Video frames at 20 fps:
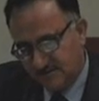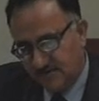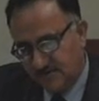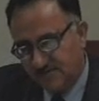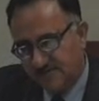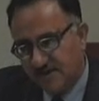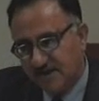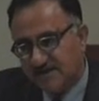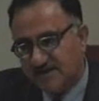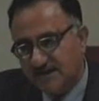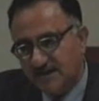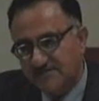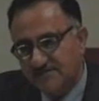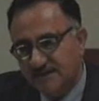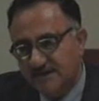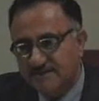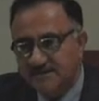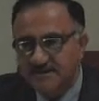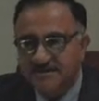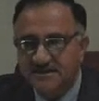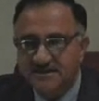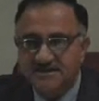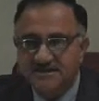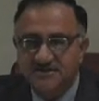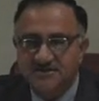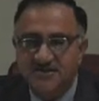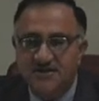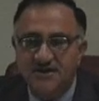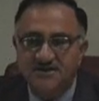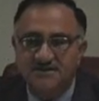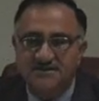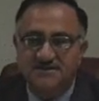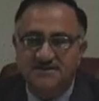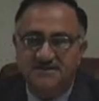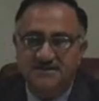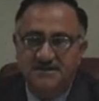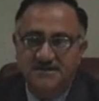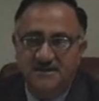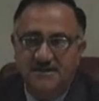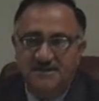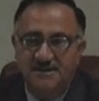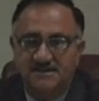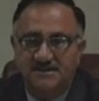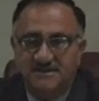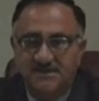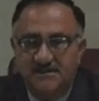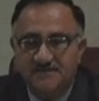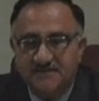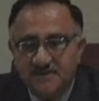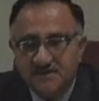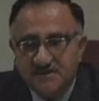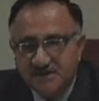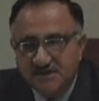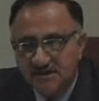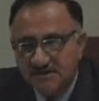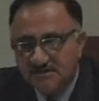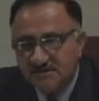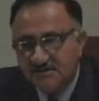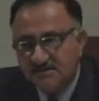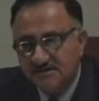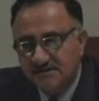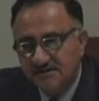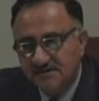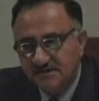From Baghdad, but it is not sufficient.